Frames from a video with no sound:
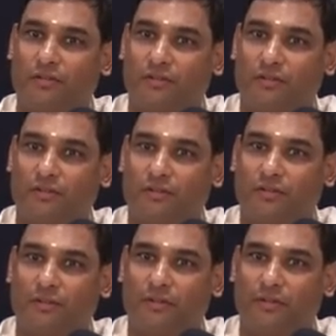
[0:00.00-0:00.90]

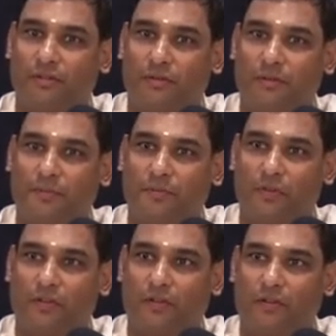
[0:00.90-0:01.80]

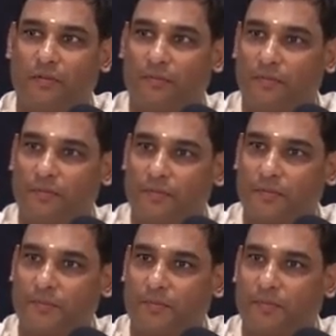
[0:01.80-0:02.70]

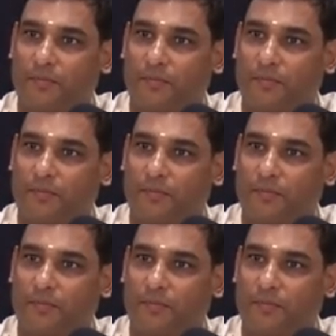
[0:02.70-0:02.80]
Nobody speaks.